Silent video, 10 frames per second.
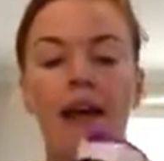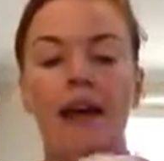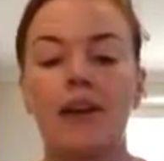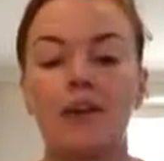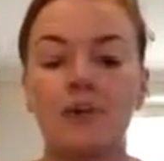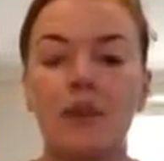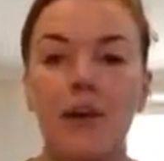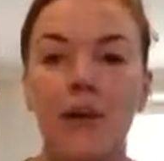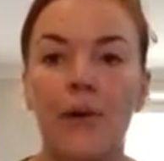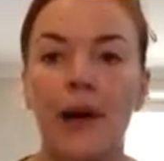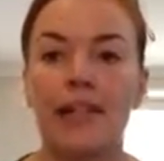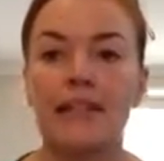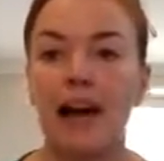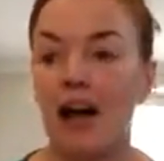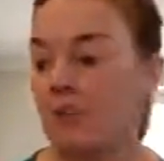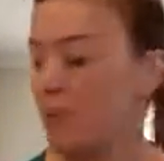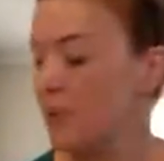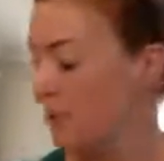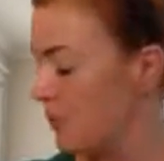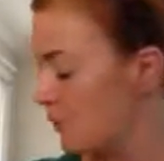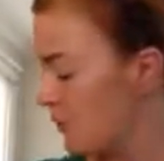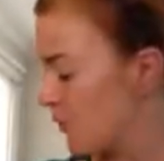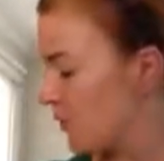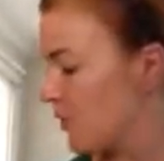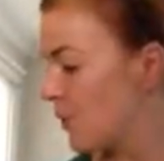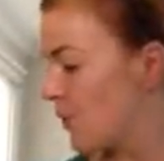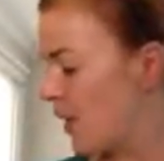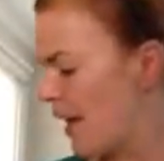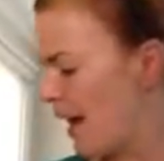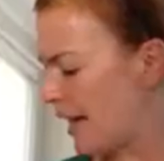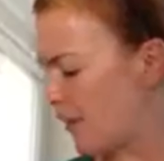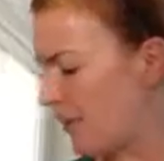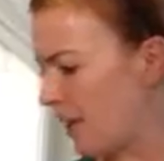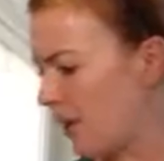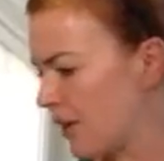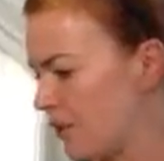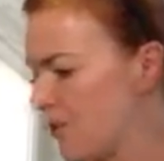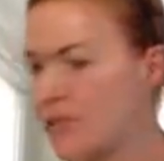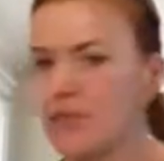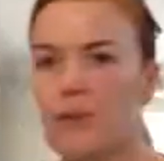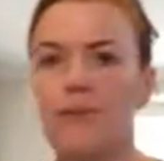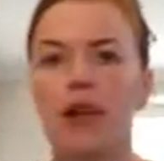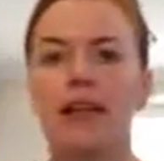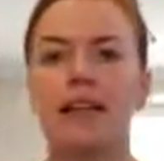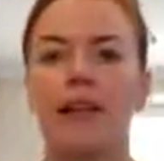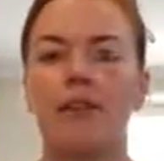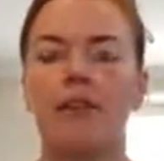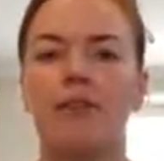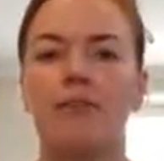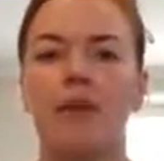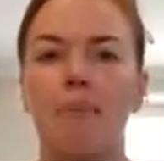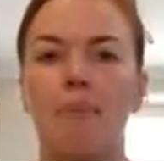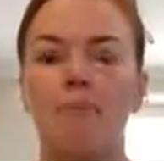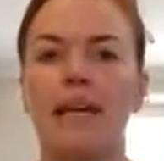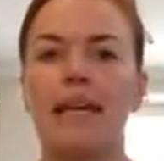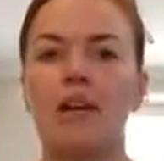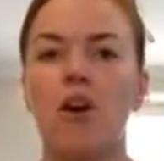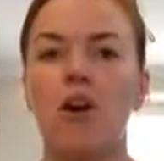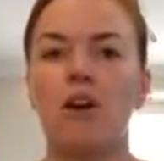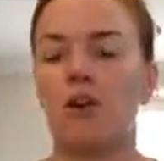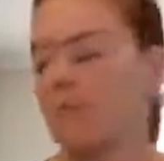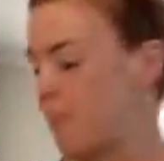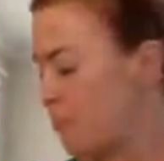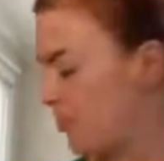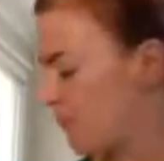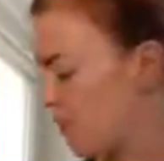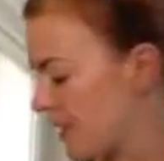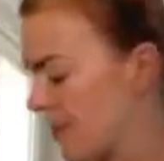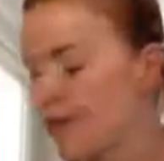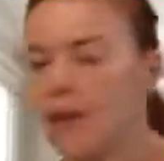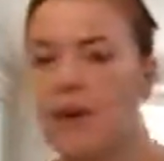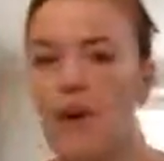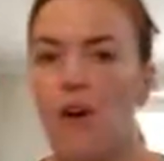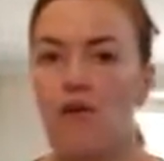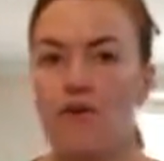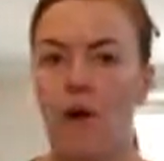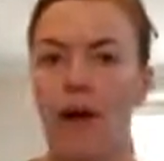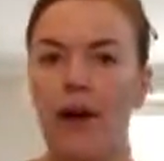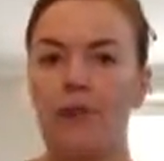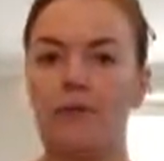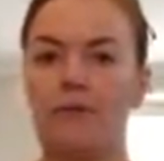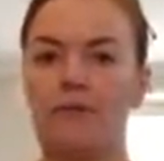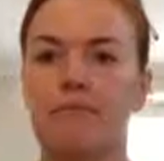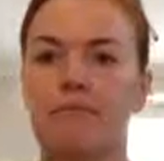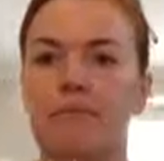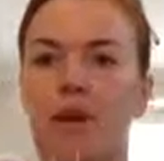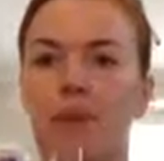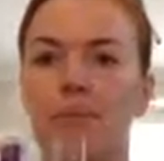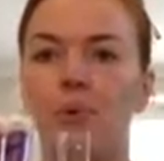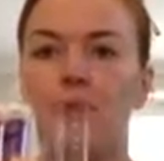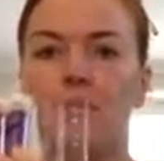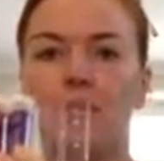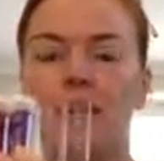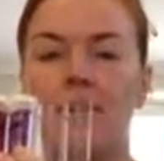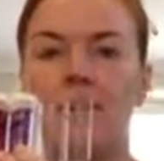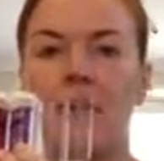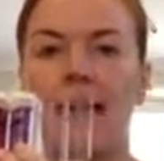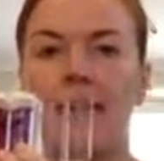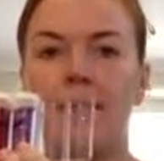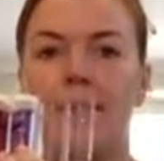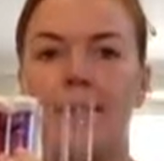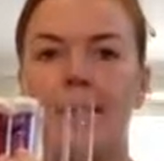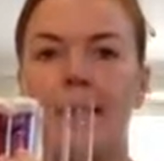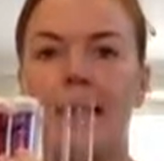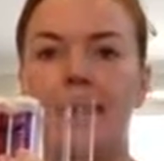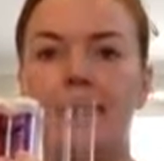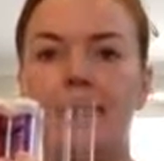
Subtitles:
and also a dark blue, and I think I used sort of like another sort of peacock blue from another vial that I bought out of a pack like that.